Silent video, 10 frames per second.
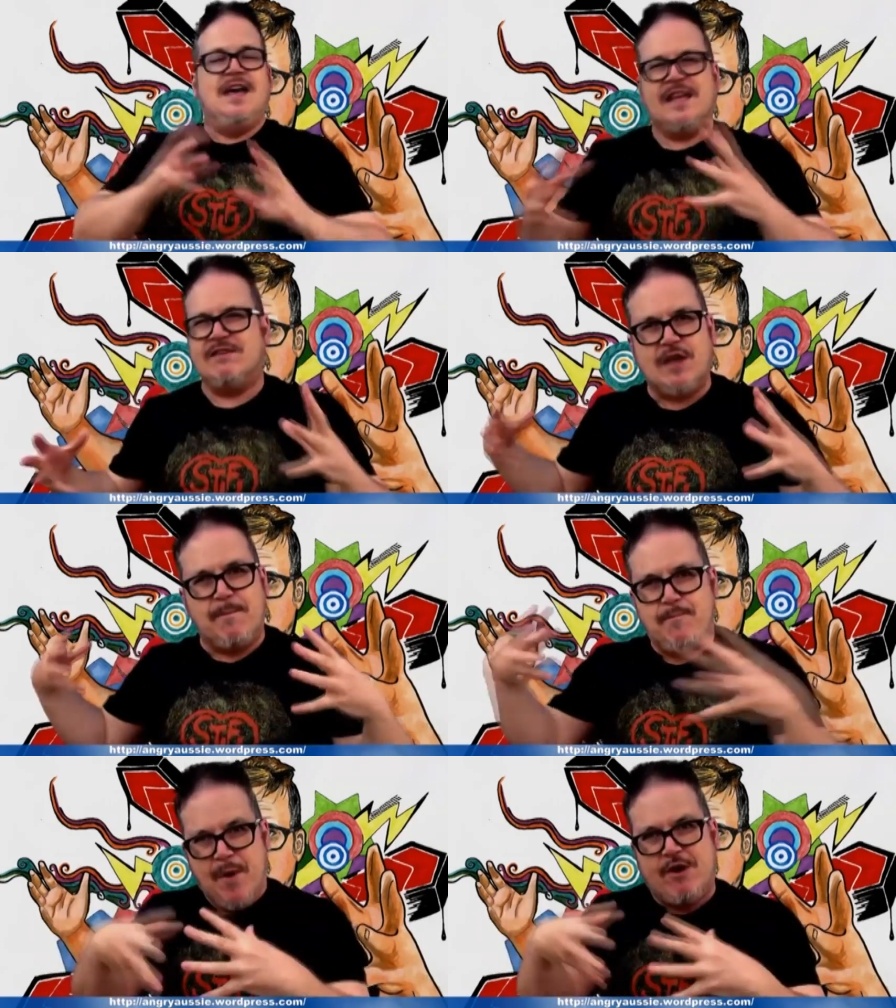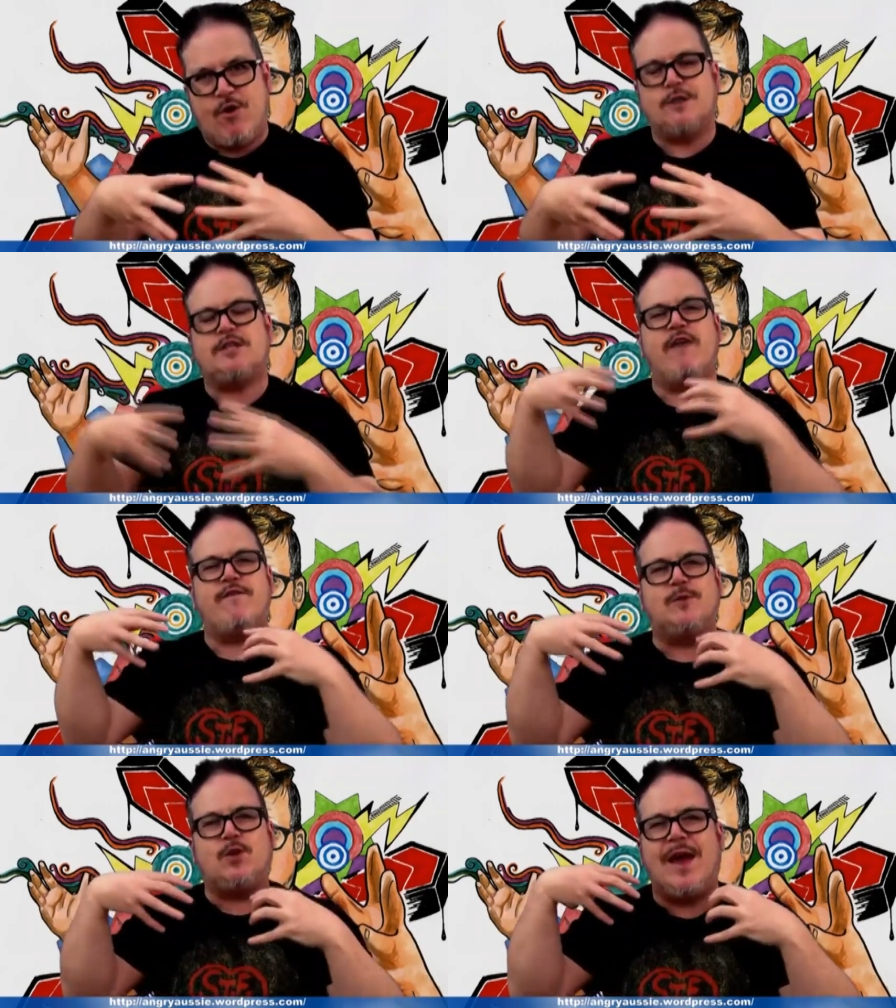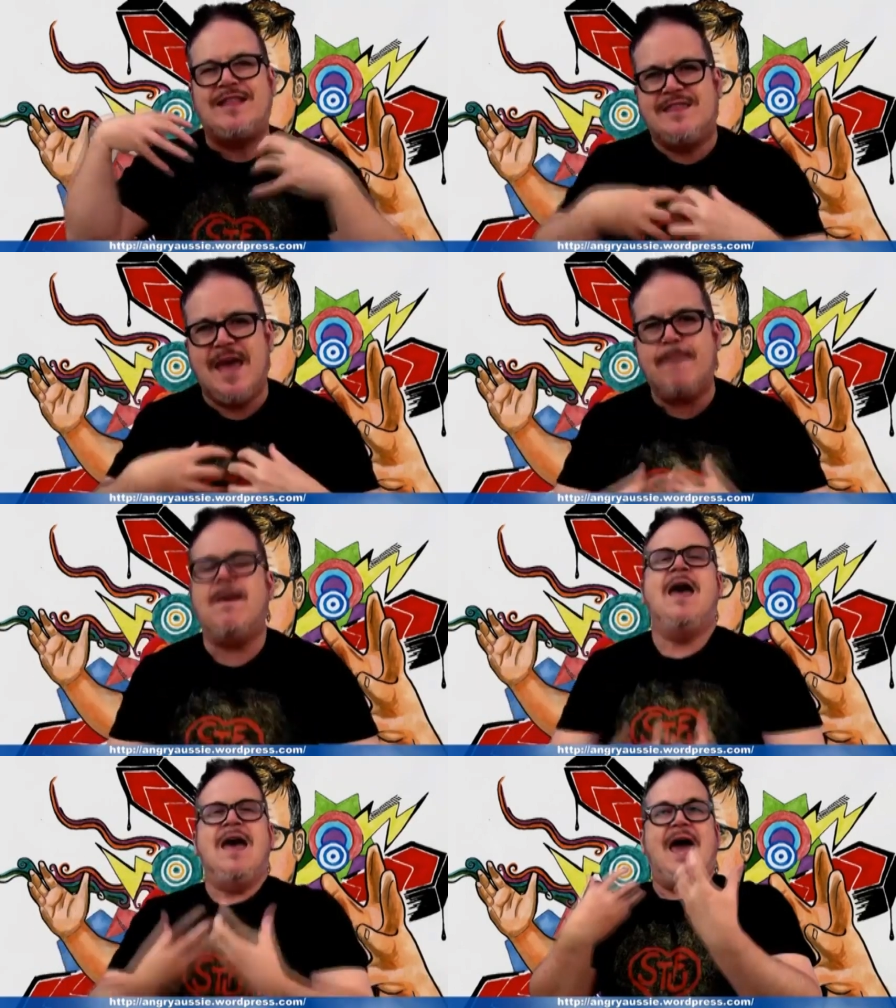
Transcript: there's a big crossover between them